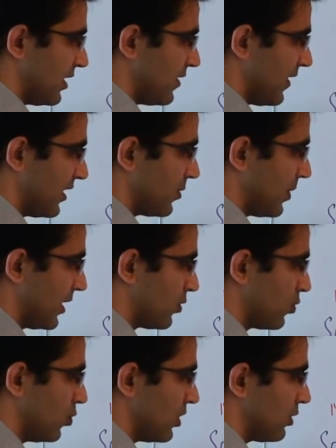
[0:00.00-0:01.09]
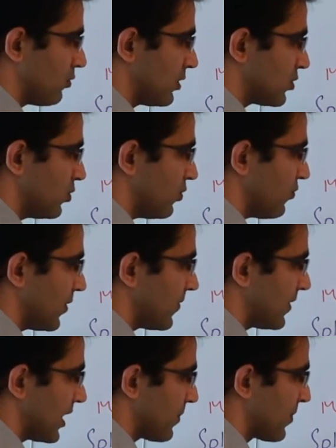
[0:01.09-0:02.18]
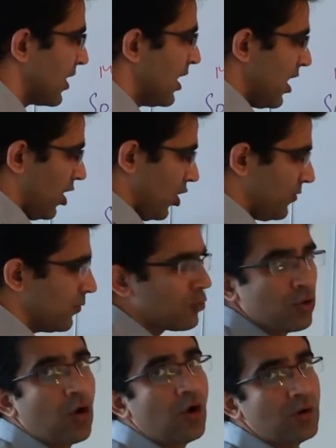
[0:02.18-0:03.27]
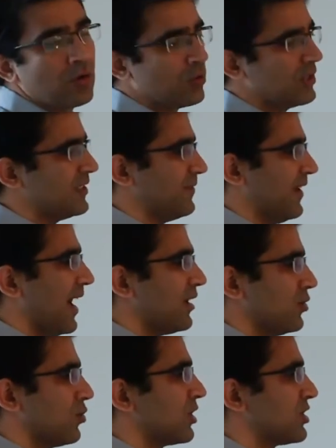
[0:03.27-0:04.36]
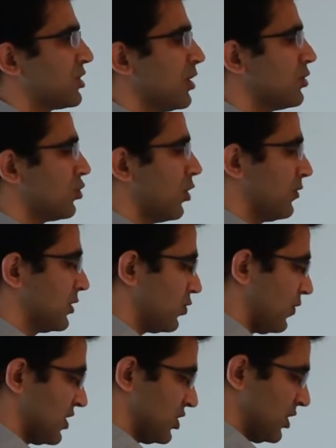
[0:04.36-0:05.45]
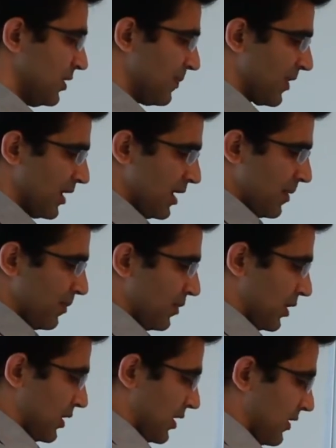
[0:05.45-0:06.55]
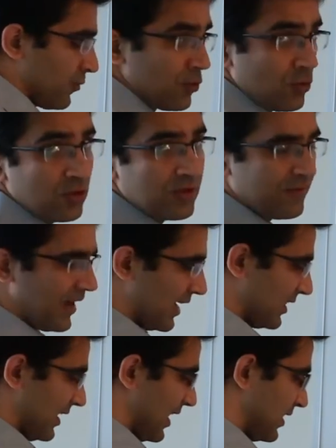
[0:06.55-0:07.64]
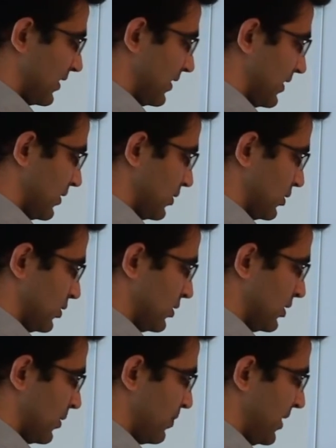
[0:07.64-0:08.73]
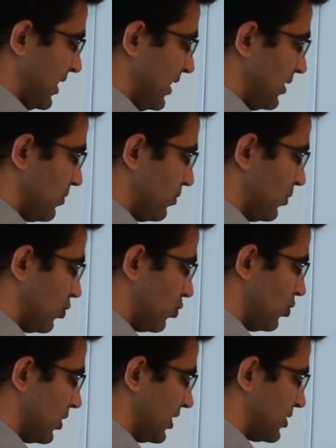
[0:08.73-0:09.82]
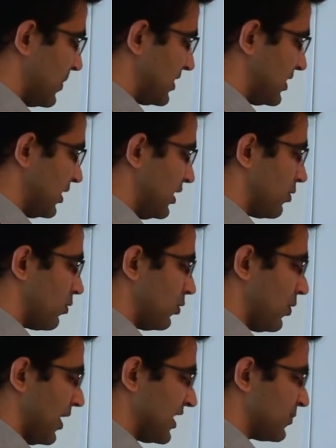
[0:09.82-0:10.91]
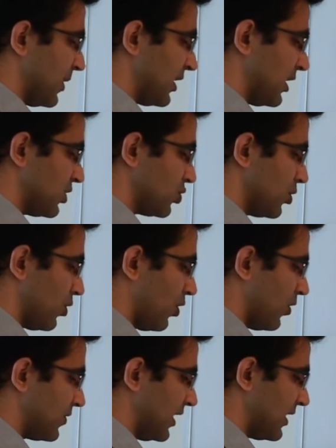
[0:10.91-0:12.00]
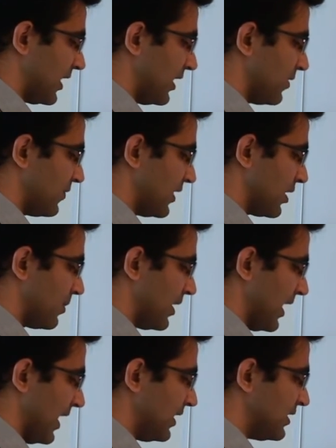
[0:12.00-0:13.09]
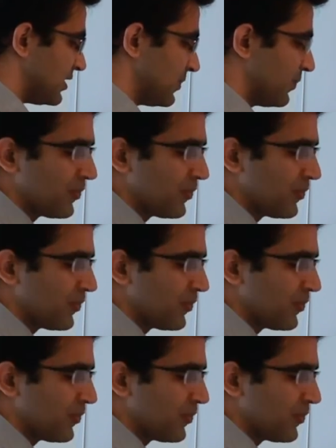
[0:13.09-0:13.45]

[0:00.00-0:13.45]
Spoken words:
divided by 2 equals to 50. Now, if you do not know this fact, you can still solve this question. If you know the fact that the mean mu is basically equal to expectation of that random variable x,